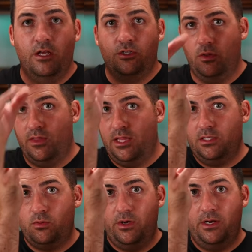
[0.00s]
So
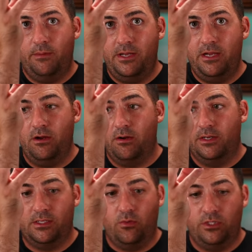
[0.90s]
this one up here
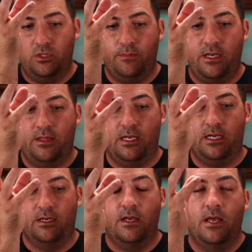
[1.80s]
is going to be
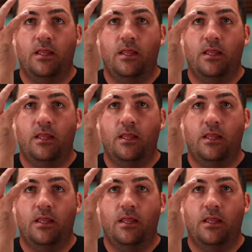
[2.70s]
the,